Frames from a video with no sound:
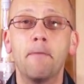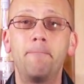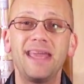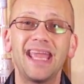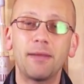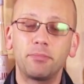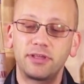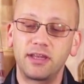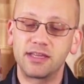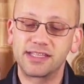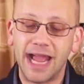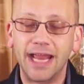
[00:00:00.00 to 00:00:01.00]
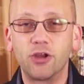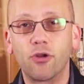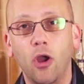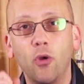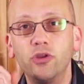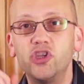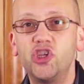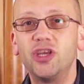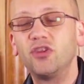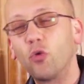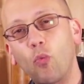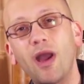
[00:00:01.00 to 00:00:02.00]
being able to design your own
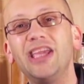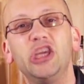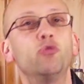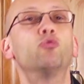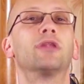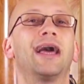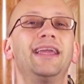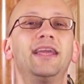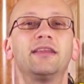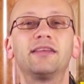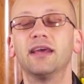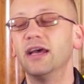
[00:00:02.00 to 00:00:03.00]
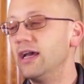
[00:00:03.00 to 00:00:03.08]
gin the way you like it